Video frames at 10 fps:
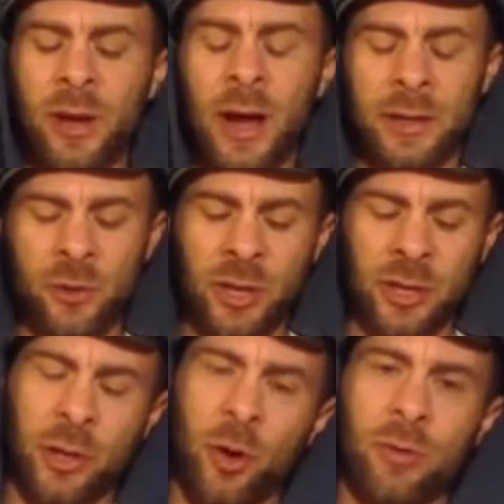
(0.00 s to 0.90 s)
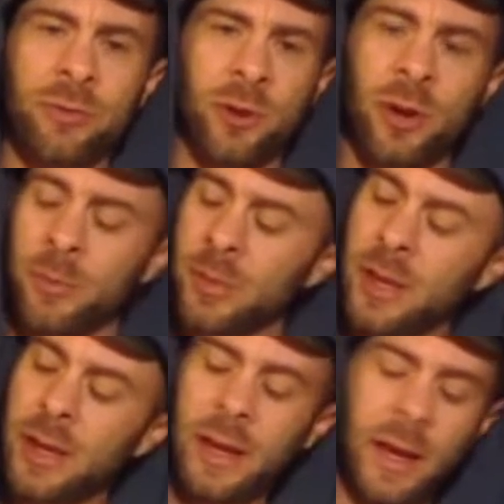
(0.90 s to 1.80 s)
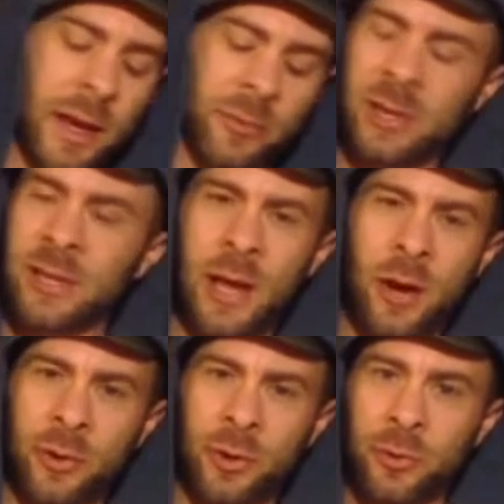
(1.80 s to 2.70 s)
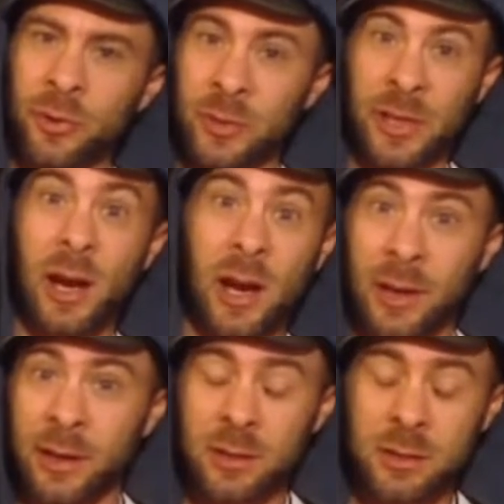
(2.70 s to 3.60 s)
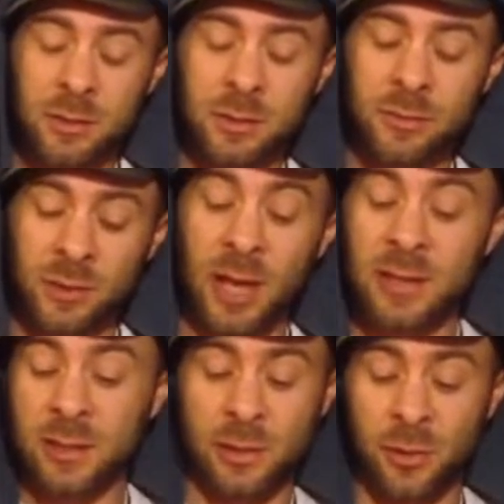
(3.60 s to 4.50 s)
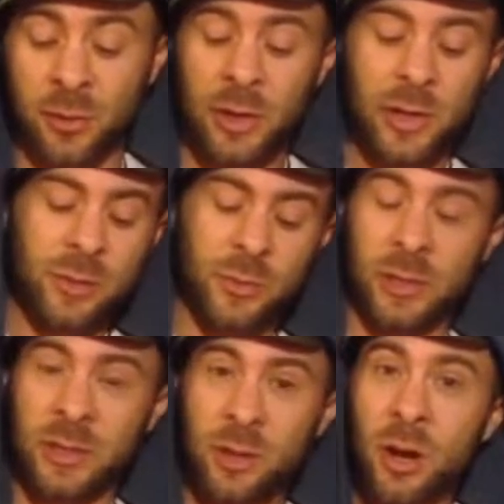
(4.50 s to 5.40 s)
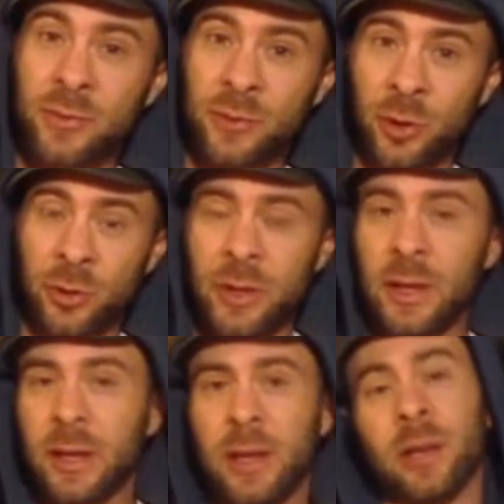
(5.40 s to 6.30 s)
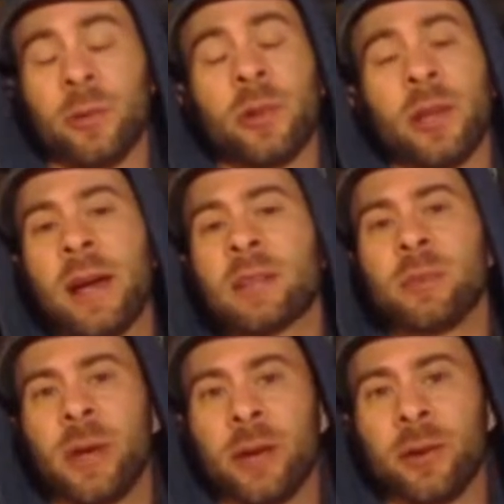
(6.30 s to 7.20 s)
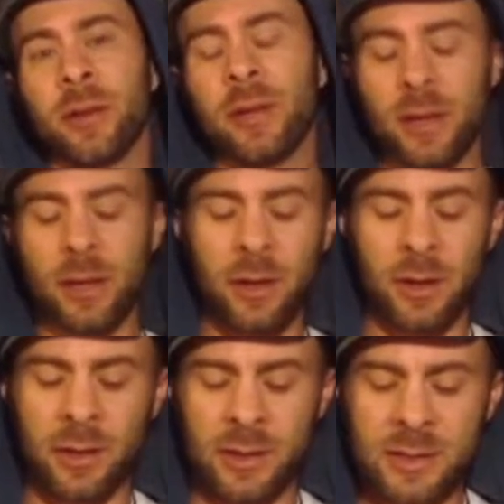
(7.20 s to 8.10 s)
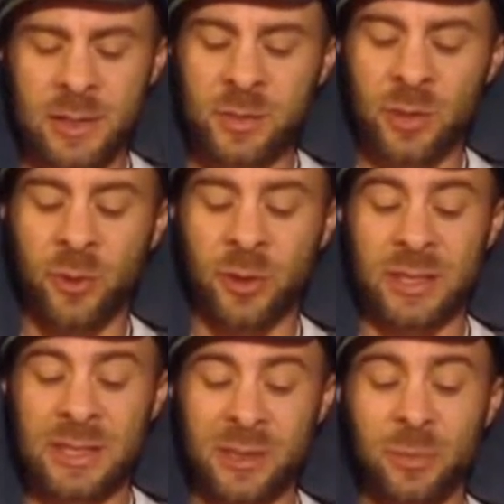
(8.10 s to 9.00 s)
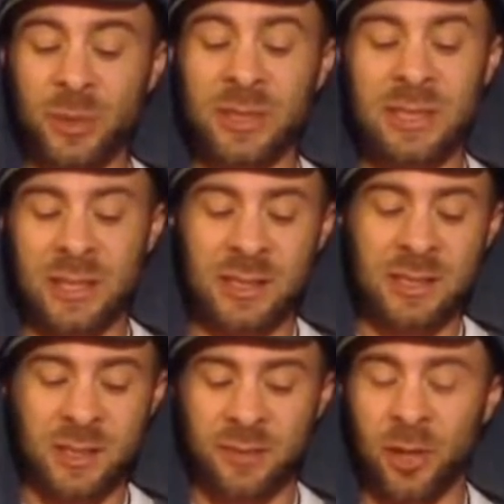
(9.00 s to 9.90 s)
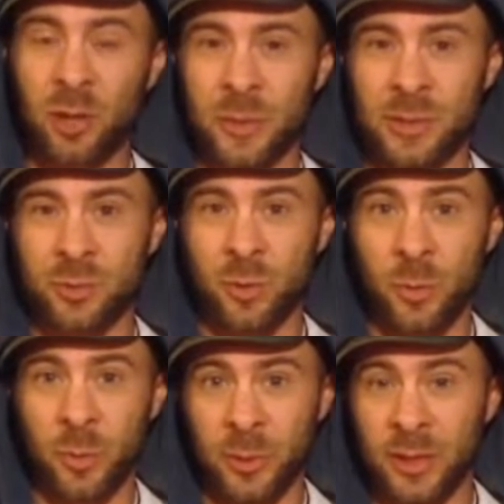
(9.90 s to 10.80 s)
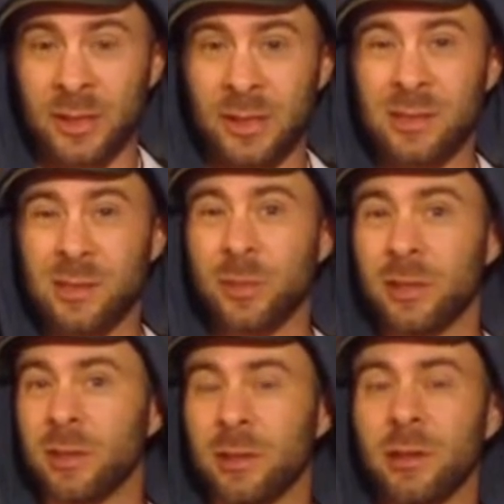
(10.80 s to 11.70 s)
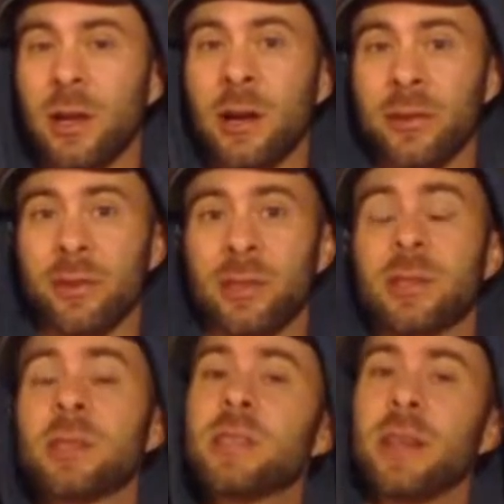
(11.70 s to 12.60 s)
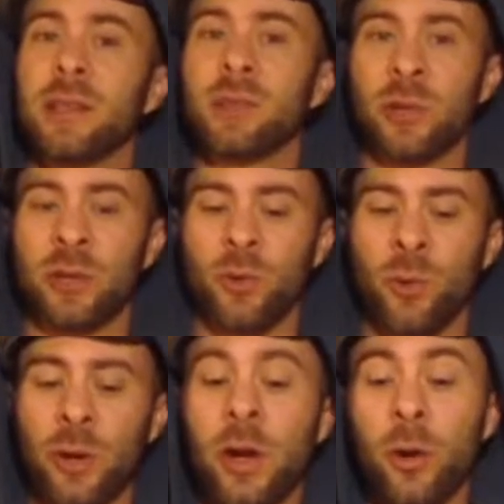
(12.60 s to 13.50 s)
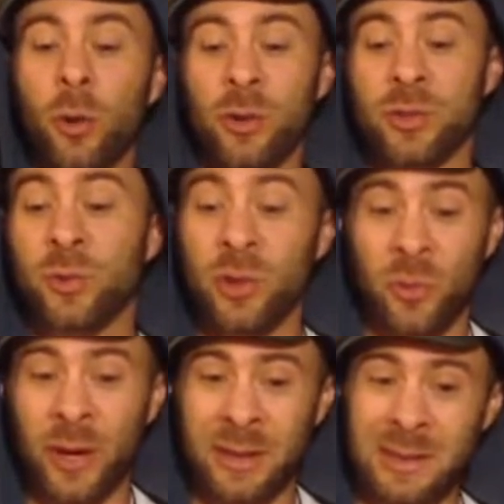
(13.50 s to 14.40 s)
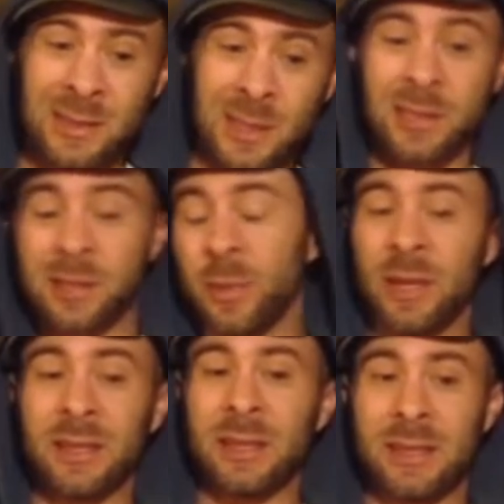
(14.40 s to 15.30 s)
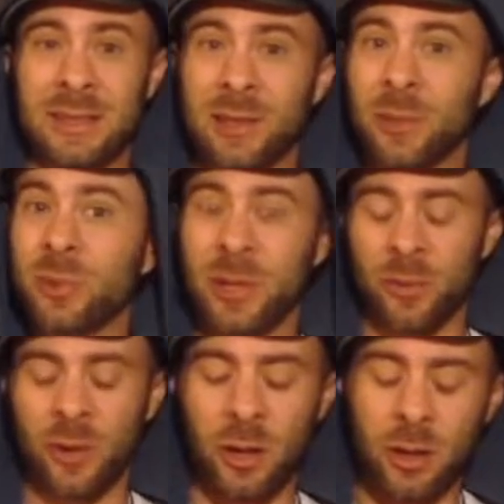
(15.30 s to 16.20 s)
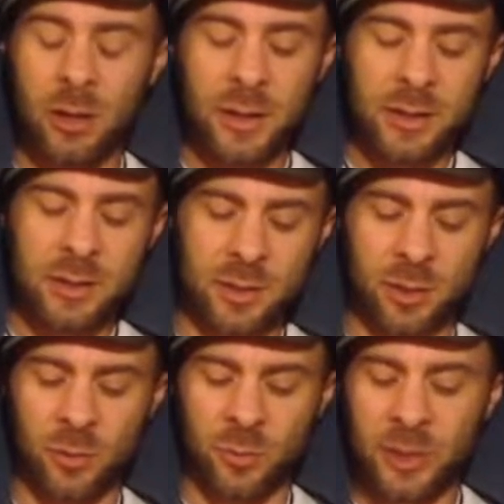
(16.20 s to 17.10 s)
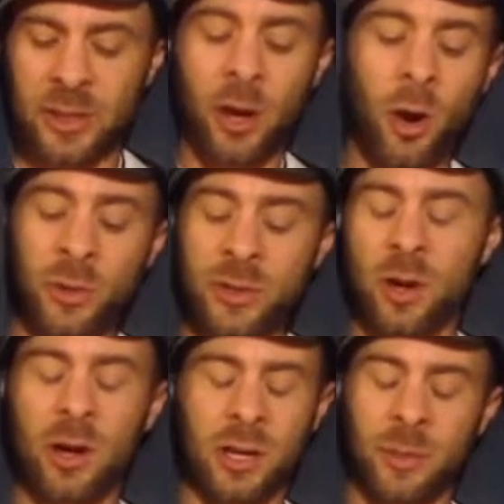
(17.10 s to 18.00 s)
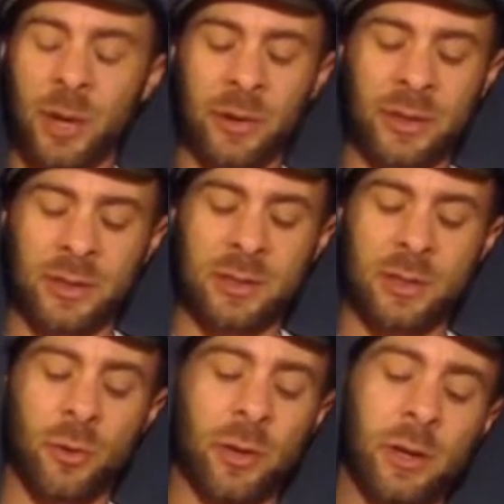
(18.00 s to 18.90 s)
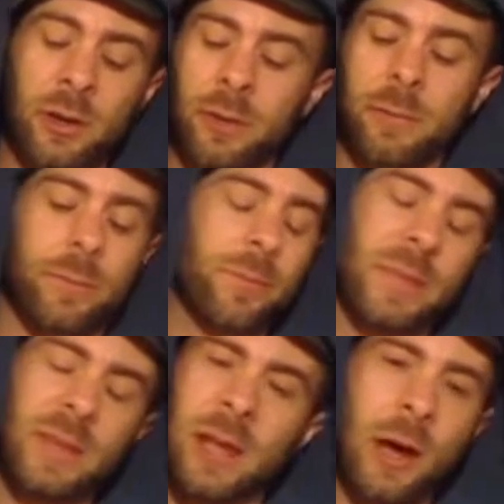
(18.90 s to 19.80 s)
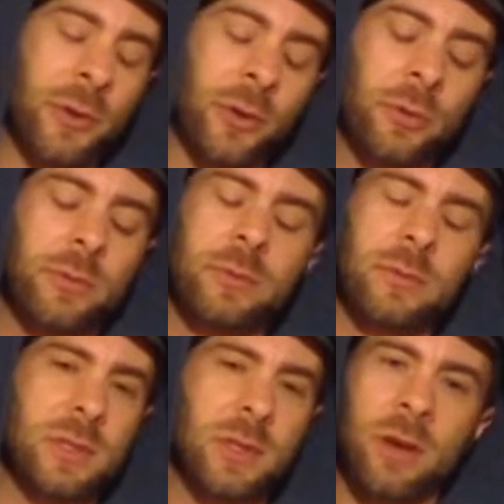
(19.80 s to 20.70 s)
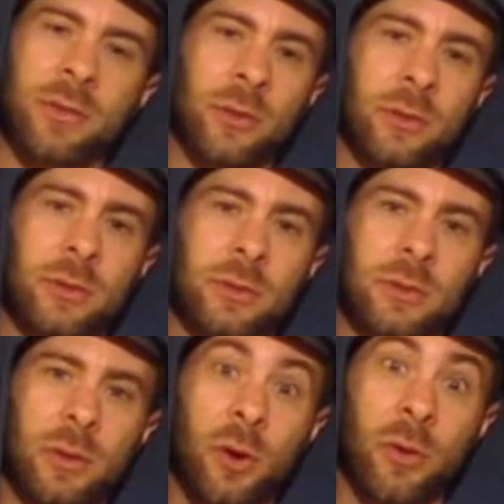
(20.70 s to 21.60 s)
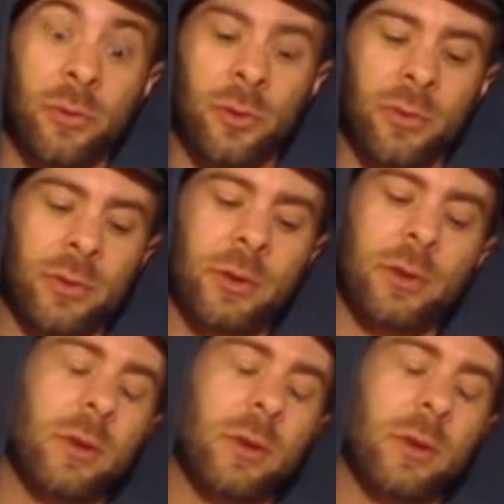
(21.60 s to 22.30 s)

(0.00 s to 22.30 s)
or not you can go from a really loud note, a really high velocity note, to a really soft note in a relaxed manner. And it seems like one of the simplest things to develop as a drummer, but I think it's something that a lot of us tend to ignore or do in a way that doesn't make it easy to play well. So really all we're talking about is going loud note, soft note, over and over.